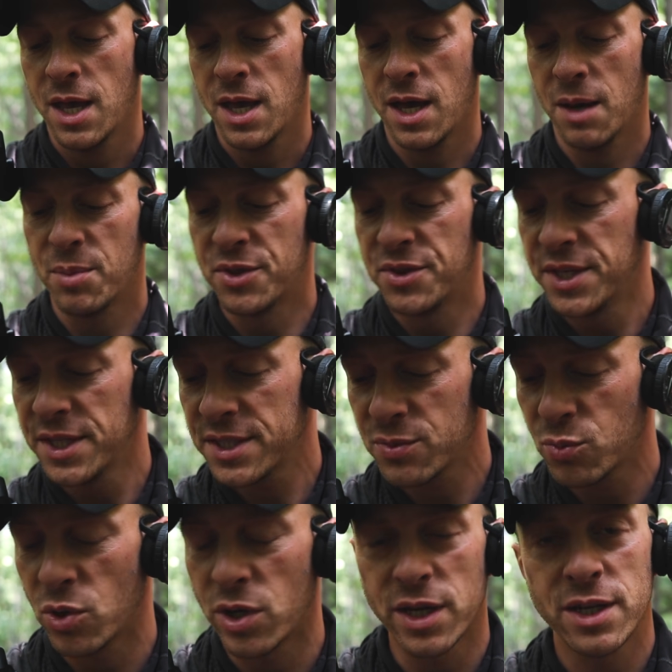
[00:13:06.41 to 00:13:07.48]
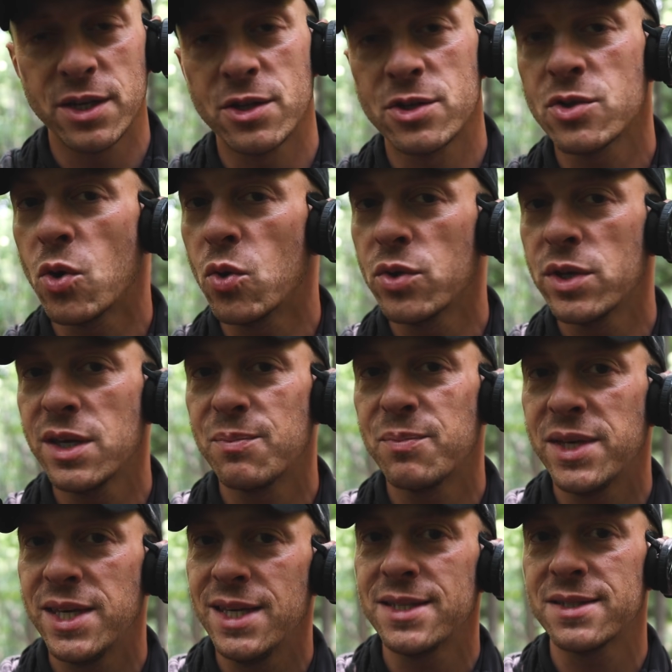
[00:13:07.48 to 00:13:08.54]
But this one, there's only a
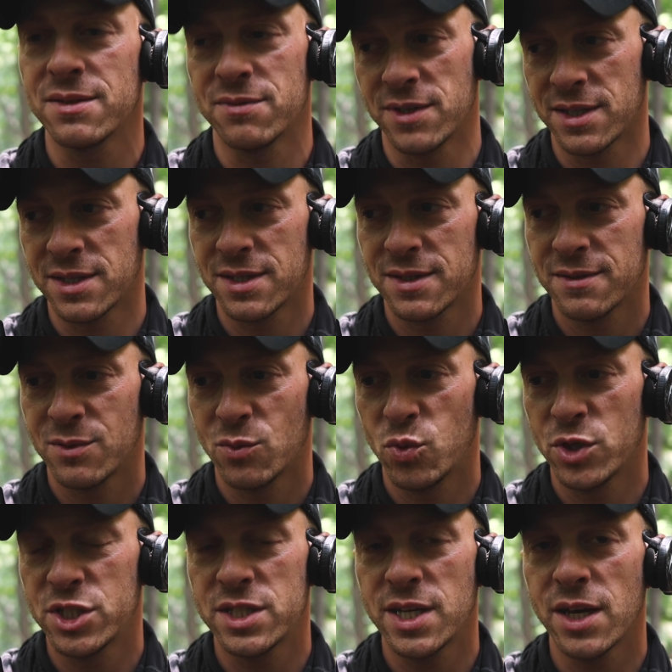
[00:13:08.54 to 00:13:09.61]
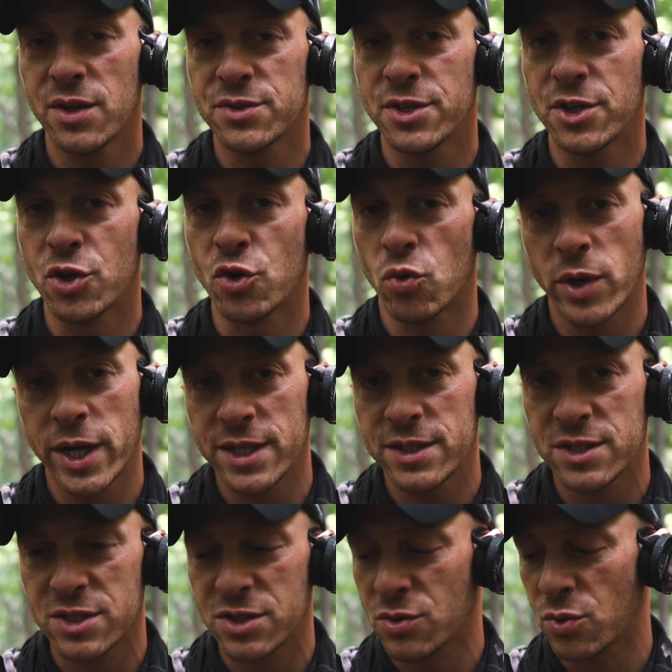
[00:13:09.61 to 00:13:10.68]
piece of it, which tells a great
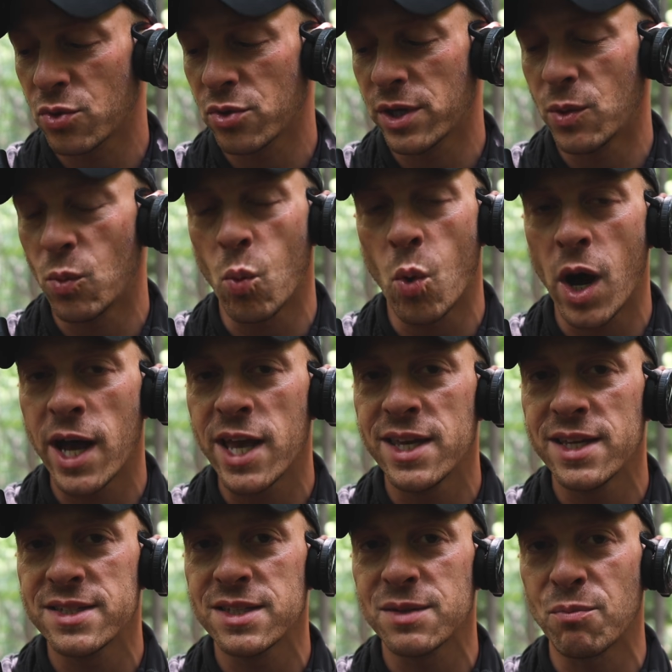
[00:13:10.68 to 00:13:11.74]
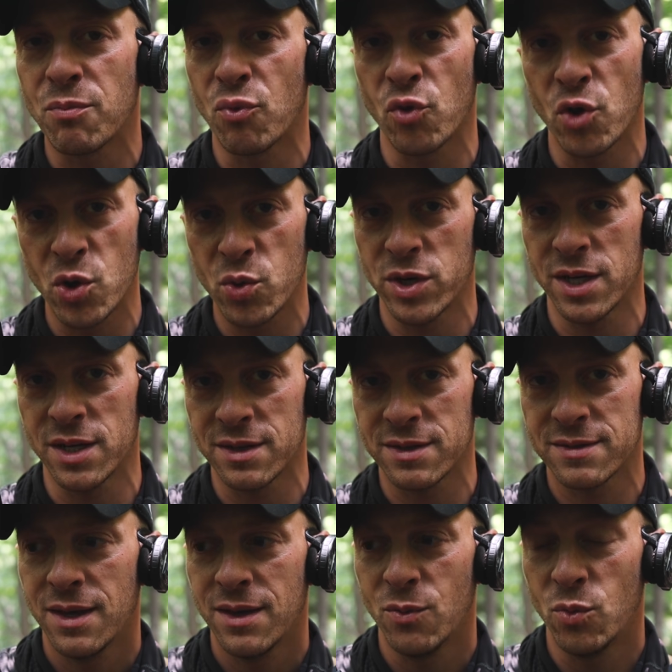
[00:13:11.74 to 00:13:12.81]
story. Why is it broken?
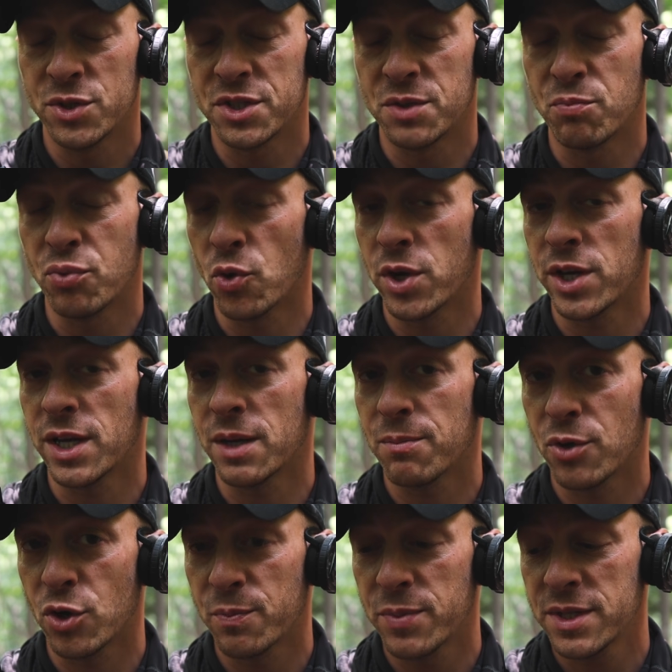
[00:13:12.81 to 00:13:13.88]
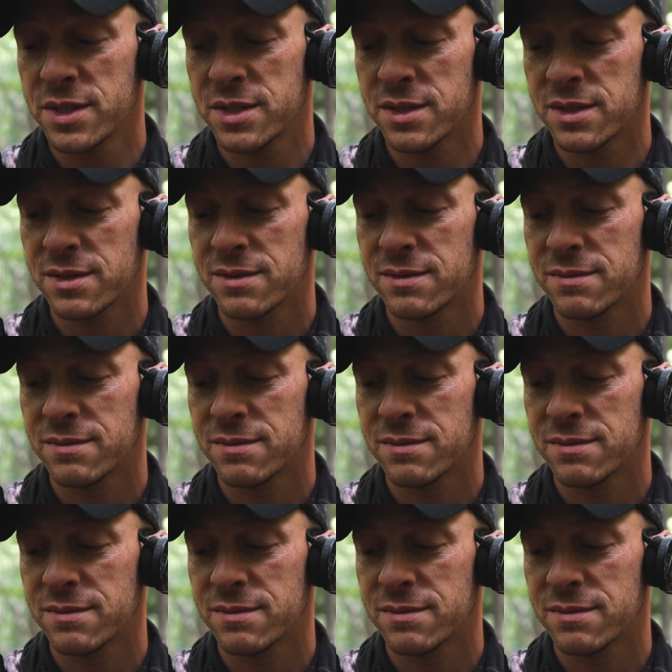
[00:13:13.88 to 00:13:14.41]
Was it broken on purpose?